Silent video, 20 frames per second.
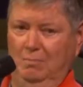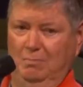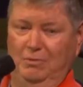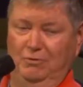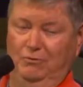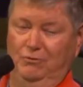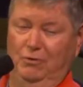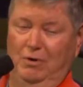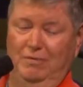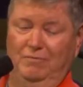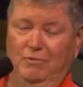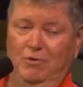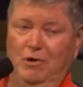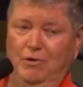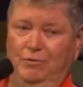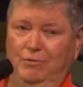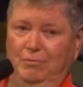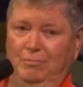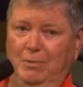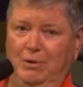But so I've
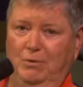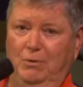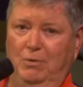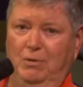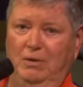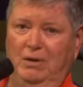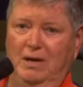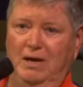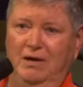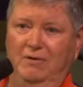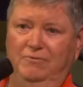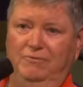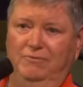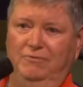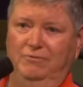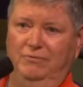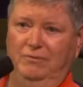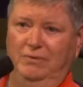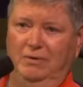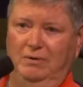gone through my whole
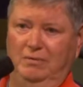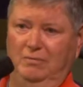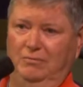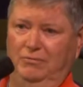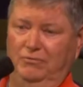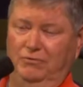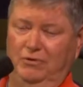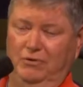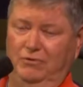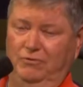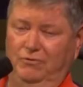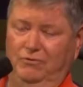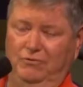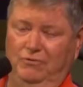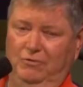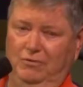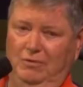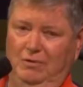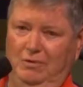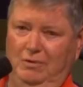life since
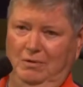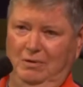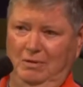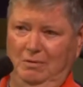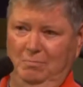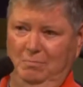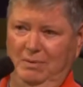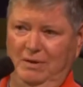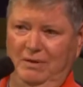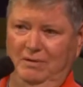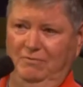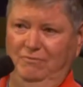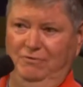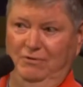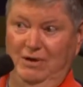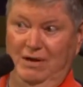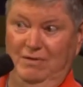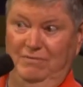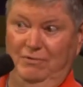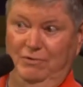being
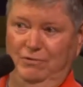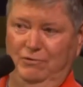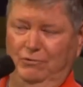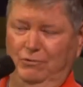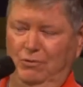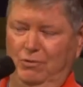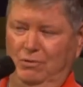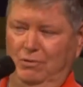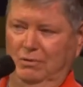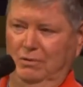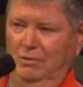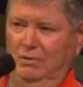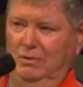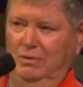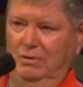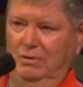5 years old,